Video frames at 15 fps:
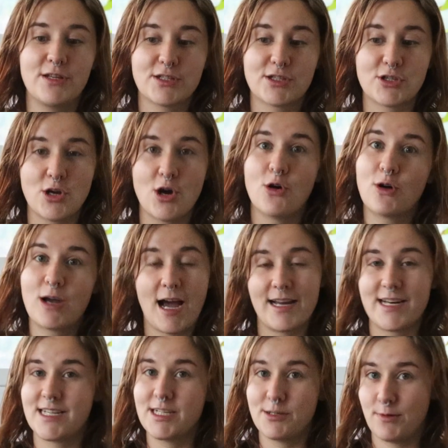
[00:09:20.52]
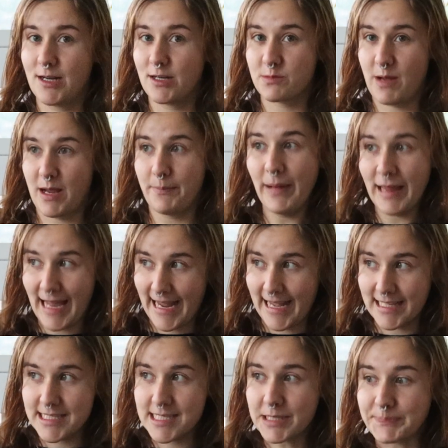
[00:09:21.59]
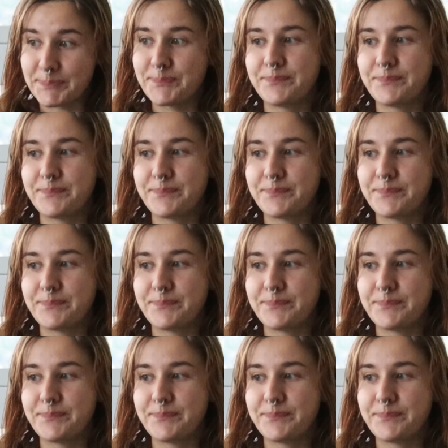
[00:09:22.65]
the snow kind of derails my plans.